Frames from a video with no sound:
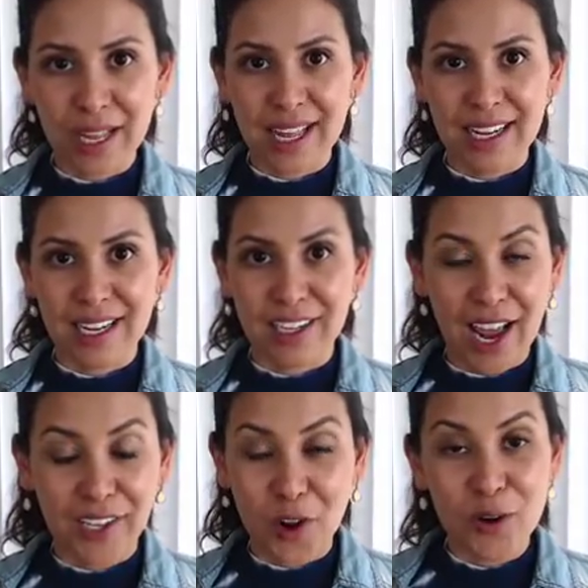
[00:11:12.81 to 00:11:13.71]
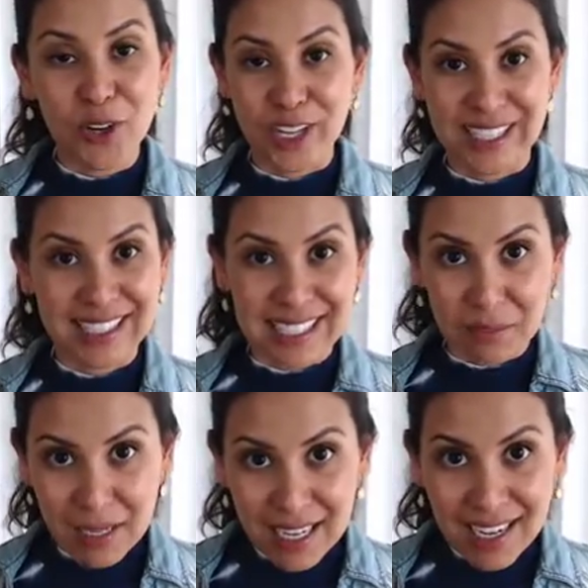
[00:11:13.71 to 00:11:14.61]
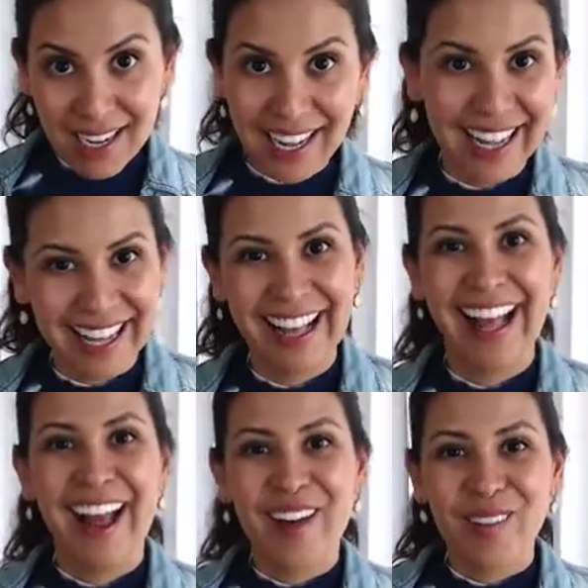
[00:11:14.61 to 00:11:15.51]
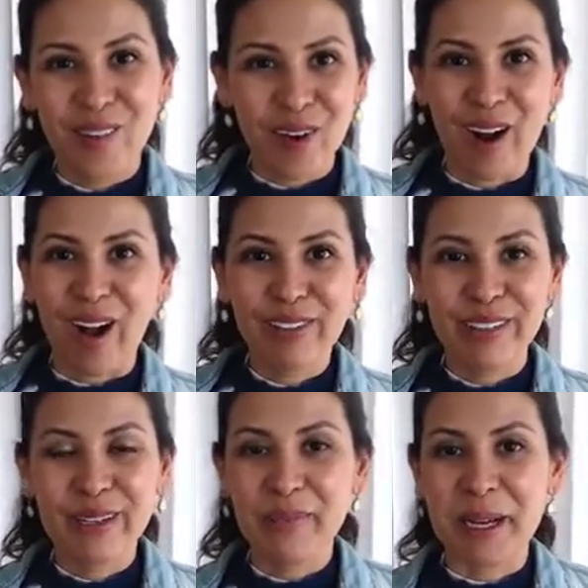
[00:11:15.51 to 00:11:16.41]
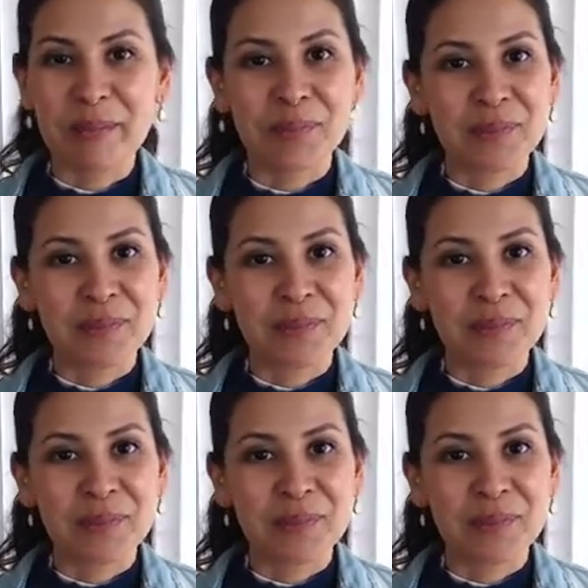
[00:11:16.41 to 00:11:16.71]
And I know you're going to see me more often, but